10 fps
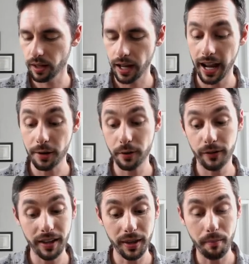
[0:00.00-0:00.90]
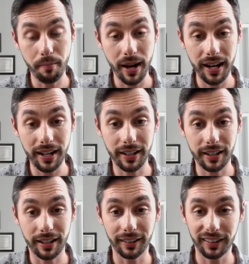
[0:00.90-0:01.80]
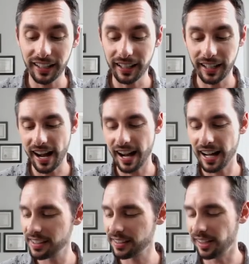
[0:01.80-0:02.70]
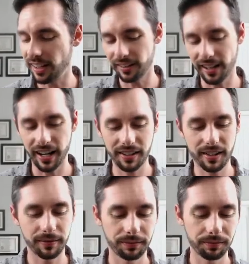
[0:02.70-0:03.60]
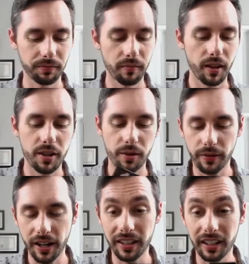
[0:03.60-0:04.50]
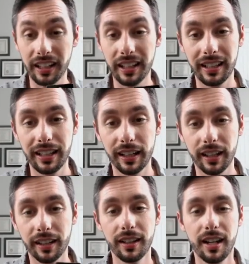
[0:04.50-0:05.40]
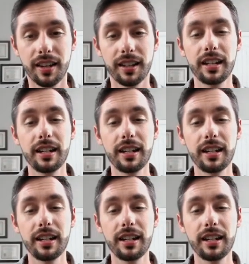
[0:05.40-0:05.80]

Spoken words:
And we've got the bear. Look at that. All right. So we've got the key here. The key